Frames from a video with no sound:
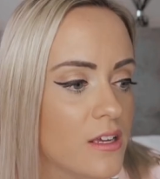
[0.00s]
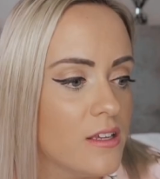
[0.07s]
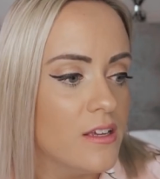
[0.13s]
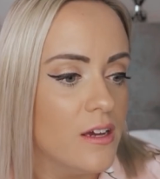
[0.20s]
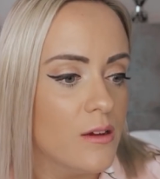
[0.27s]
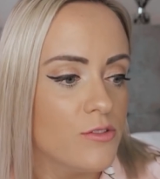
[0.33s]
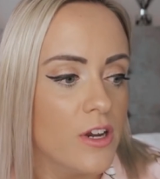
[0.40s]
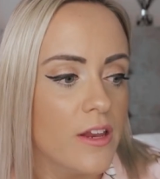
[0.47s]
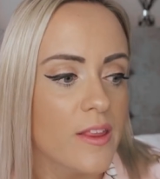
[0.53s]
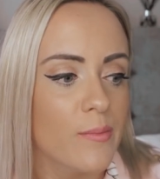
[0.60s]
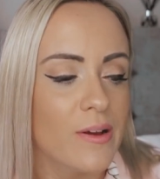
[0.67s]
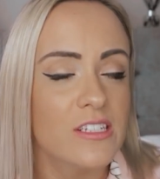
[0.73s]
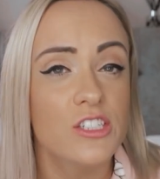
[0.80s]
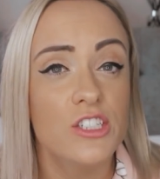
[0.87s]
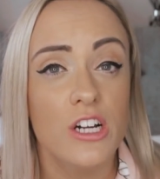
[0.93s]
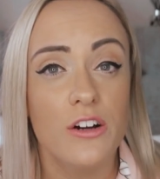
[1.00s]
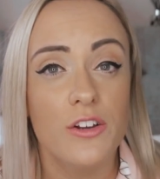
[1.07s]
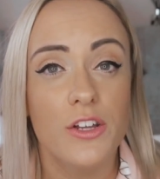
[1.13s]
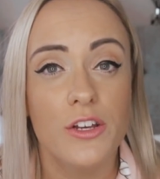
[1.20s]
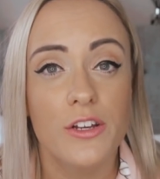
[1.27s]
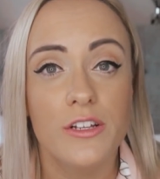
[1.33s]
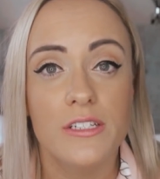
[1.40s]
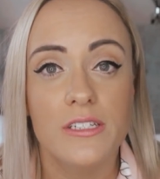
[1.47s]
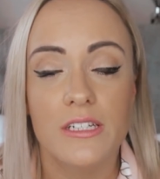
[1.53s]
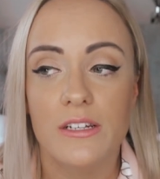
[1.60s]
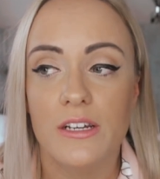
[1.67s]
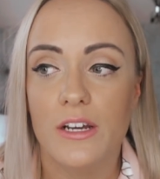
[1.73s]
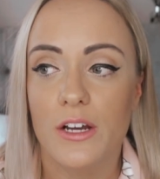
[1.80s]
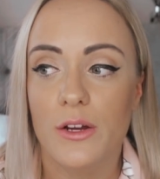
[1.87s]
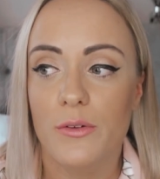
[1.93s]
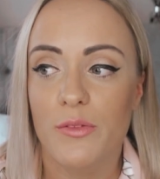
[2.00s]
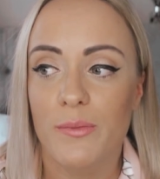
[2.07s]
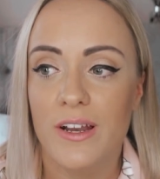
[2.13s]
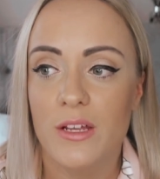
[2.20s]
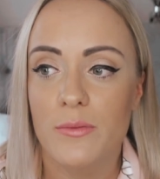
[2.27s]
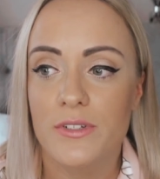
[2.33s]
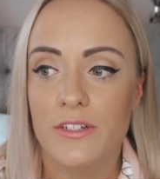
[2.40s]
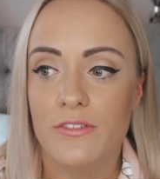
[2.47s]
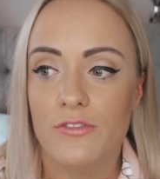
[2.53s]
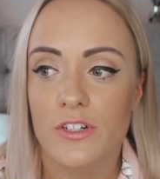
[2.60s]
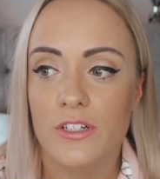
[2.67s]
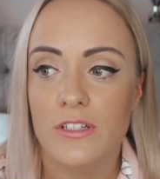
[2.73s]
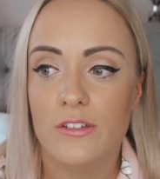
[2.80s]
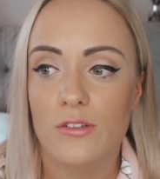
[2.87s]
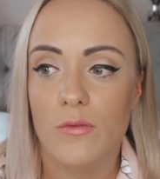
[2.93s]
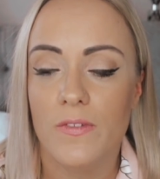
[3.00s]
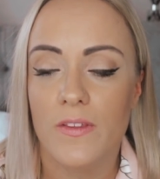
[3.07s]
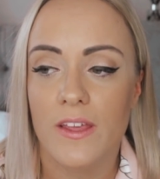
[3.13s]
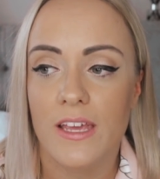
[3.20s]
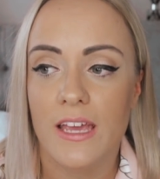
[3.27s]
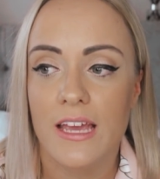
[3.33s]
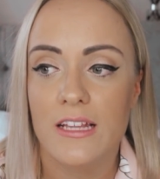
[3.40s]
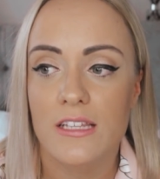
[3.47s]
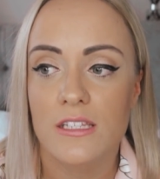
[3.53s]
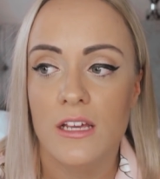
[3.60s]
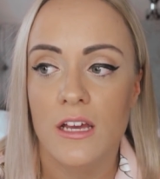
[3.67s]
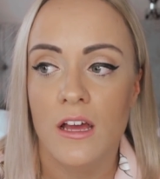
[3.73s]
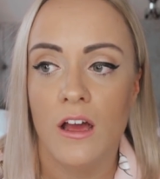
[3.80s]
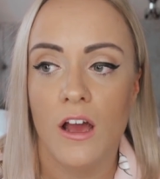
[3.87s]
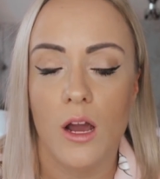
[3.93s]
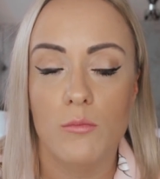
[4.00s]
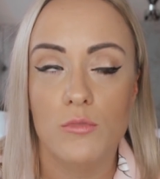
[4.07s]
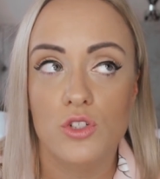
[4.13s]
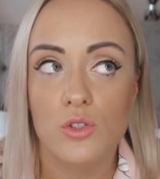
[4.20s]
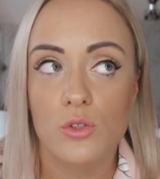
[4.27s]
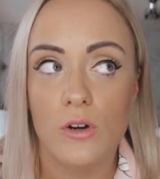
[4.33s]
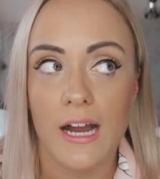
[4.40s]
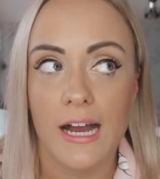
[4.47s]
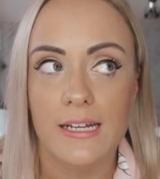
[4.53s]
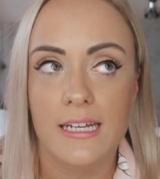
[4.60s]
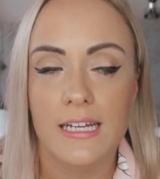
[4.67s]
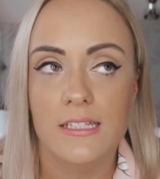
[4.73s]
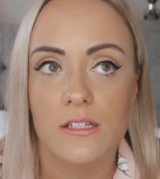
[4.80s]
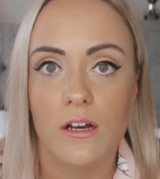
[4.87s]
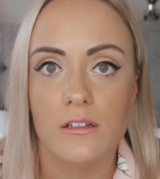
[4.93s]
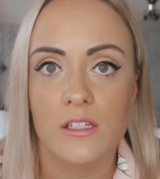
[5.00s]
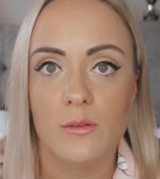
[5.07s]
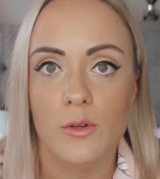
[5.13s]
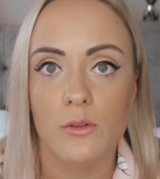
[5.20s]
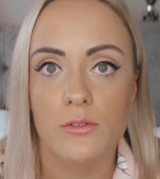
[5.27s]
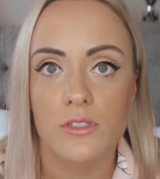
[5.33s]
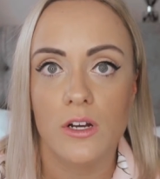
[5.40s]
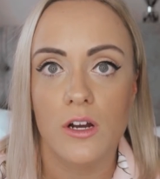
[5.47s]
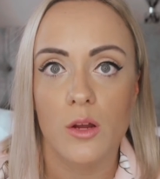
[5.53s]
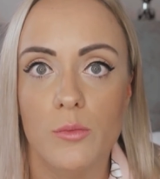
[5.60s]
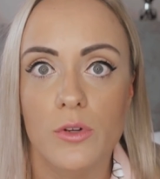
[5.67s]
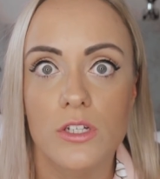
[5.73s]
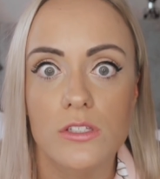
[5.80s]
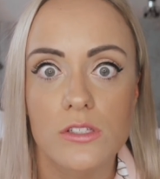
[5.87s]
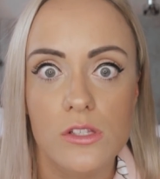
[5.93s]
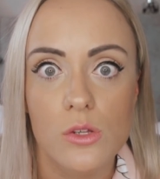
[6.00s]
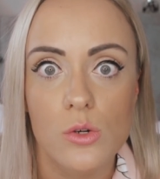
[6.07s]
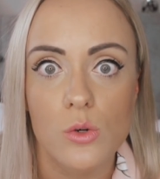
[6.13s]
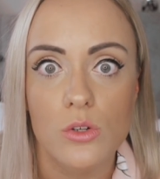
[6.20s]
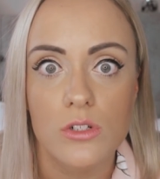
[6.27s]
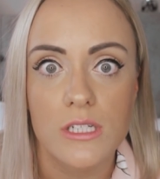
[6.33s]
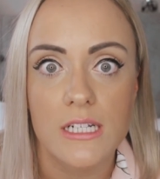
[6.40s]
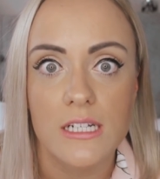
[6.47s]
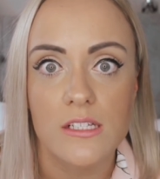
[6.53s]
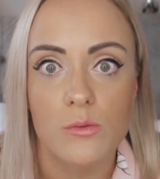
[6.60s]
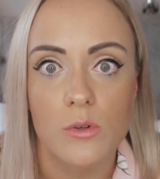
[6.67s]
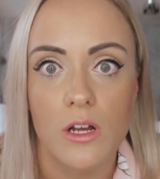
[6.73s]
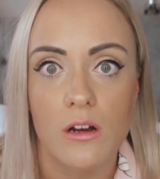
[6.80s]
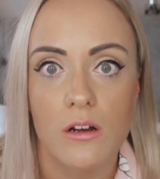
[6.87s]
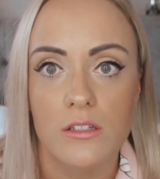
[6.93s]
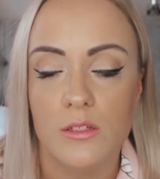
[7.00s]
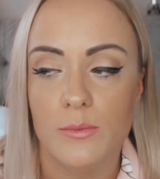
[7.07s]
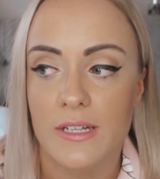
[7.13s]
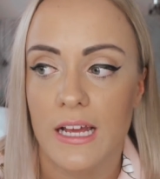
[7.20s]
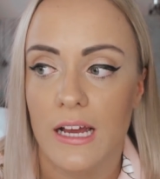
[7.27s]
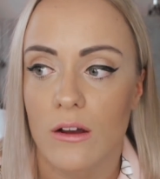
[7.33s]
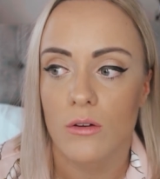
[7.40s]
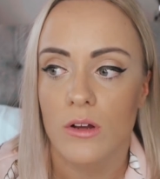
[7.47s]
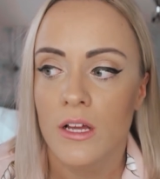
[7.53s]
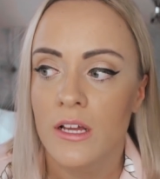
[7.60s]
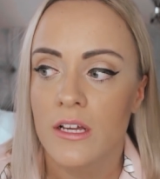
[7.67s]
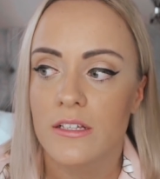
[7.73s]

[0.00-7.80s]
Yeah, I'm trying to think back to childhood. With my limb difference, obviously kids, I'm sure I had kids ask me all the time, because Lord, do kids want to ask me now.